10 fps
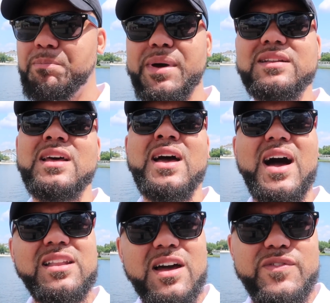But
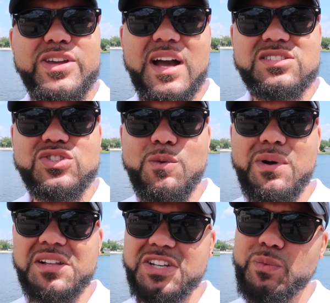I love you guys so
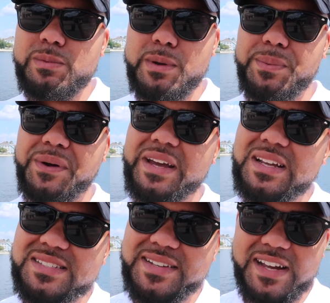much. And remember,
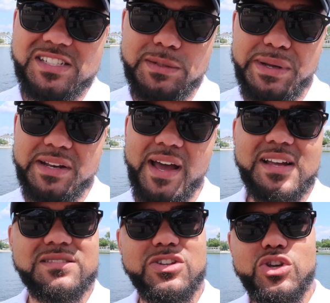it is nice to be nice.